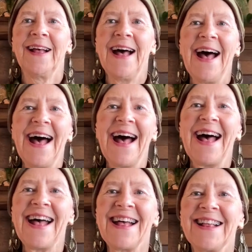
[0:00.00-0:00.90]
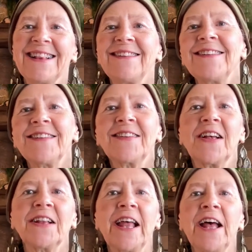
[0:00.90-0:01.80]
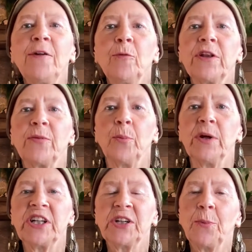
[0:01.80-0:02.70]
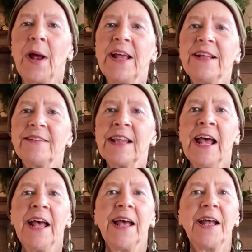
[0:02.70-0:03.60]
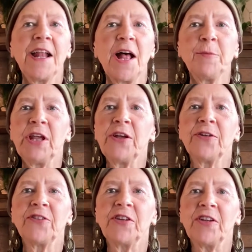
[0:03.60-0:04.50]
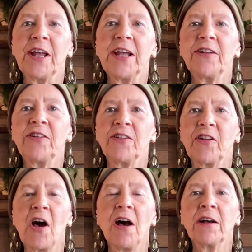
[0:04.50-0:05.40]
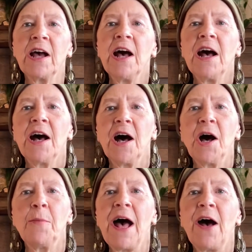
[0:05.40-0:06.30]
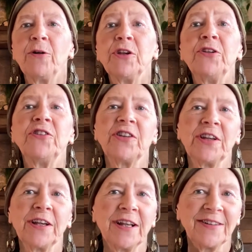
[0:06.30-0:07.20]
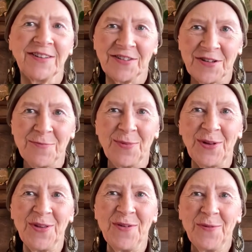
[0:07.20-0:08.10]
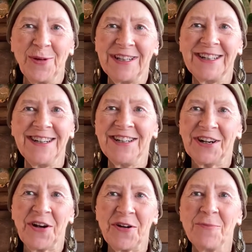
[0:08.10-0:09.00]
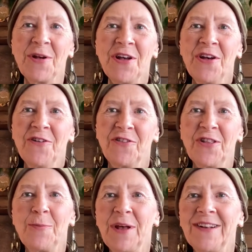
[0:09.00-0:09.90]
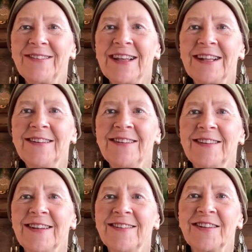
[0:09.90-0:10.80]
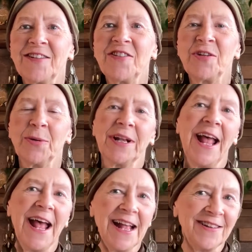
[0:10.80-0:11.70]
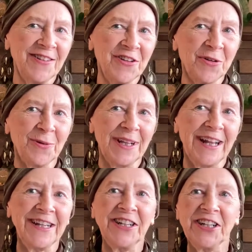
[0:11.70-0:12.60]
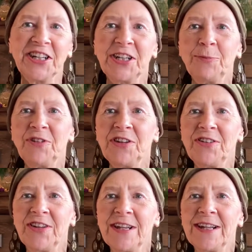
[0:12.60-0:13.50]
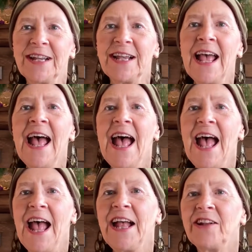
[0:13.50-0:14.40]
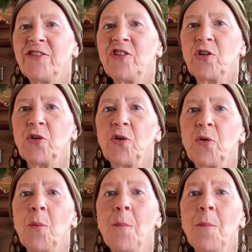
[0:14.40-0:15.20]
Hi, this is Colette with Witch Ways, and I'm here today to talk about using a simple witchy charm for the Beltane season to enhance your relationship to deity and to